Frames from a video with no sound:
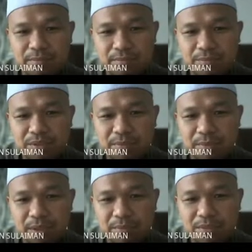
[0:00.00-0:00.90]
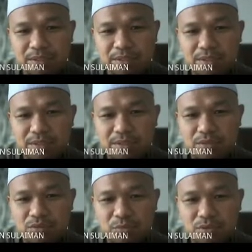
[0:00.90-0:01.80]
P mum is
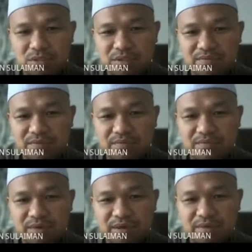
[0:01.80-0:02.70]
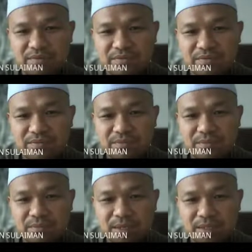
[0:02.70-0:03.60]
0.75
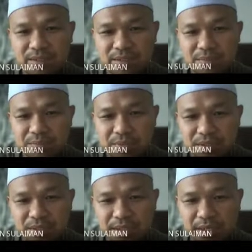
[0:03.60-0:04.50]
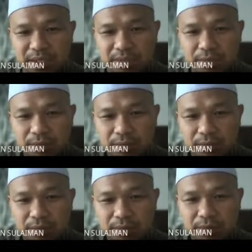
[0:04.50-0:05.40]
minus P dat
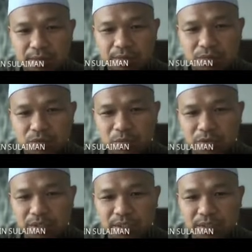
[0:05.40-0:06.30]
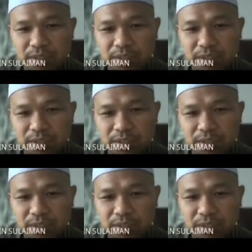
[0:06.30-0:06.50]
0.88.